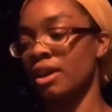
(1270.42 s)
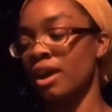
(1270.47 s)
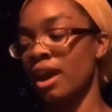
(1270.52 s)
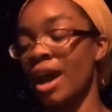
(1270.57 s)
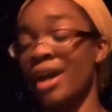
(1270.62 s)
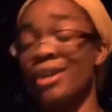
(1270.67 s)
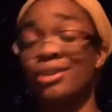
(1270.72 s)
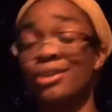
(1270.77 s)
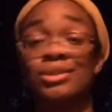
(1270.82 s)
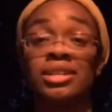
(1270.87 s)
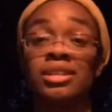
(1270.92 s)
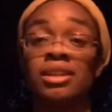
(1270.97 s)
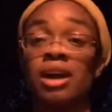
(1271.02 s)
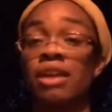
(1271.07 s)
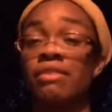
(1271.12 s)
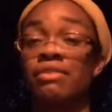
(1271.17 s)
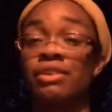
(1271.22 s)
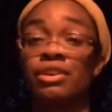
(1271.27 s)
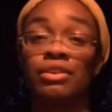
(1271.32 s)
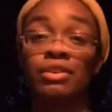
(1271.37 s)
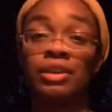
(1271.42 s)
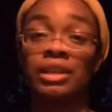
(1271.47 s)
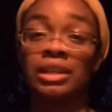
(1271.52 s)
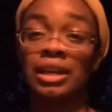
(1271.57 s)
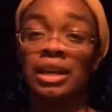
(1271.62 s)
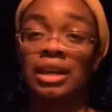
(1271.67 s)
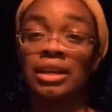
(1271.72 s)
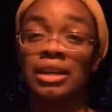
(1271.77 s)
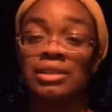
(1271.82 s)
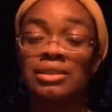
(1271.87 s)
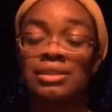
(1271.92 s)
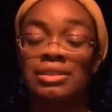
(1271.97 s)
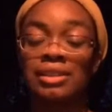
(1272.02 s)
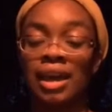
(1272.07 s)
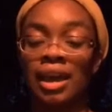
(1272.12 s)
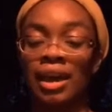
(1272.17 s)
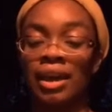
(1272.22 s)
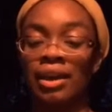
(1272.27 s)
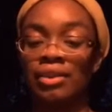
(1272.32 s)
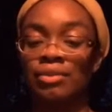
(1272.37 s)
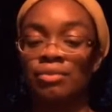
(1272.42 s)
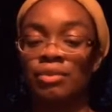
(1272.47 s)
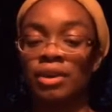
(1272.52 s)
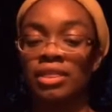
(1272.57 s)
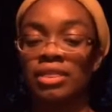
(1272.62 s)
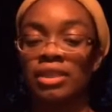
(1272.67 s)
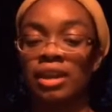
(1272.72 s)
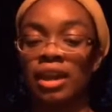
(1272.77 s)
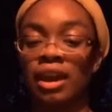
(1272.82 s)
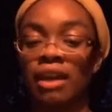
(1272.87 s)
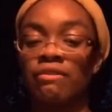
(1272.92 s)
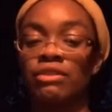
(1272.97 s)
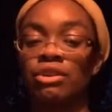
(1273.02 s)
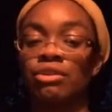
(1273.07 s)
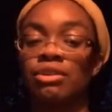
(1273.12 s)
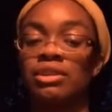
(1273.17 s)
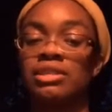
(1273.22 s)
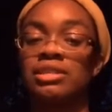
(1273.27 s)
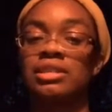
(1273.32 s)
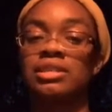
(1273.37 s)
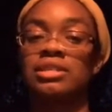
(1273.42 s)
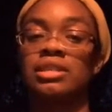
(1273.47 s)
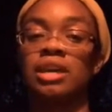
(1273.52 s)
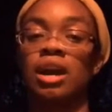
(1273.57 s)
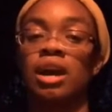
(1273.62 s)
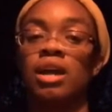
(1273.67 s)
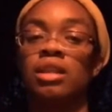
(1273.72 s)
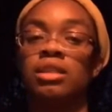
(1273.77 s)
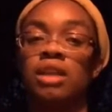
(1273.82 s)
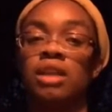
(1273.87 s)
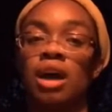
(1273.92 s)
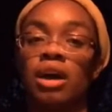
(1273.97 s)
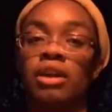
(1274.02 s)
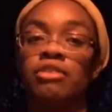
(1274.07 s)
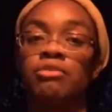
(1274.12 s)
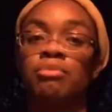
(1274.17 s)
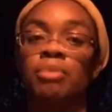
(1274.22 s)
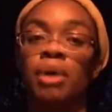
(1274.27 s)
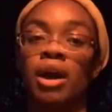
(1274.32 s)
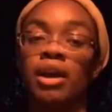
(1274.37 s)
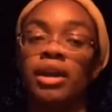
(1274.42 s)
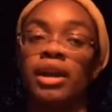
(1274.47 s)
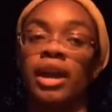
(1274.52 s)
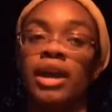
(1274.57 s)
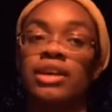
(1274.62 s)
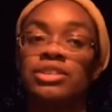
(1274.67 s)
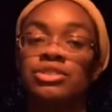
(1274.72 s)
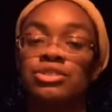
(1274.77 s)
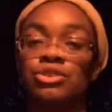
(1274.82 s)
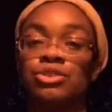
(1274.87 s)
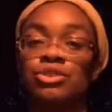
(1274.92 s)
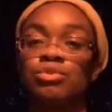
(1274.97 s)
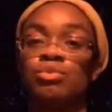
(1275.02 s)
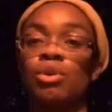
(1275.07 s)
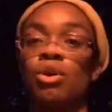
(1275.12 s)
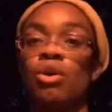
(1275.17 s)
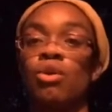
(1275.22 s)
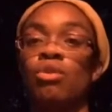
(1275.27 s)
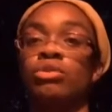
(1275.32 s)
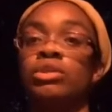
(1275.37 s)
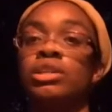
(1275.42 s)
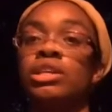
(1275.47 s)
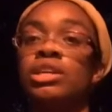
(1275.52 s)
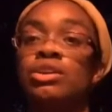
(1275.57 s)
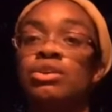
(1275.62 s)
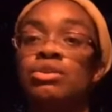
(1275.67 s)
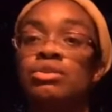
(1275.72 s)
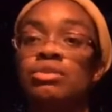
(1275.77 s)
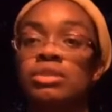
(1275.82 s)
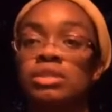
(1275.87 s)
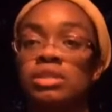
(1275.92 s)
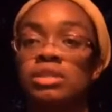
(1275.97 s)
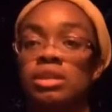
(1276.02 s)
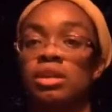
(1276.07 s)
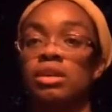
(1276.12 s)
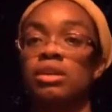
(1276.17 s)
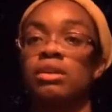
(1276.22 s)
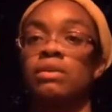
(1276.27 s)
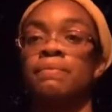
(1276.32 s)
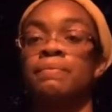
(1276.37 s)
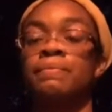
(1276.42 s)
I use a lot of acrylics, and one thing I've noticed is that a lot of podcasters will only use the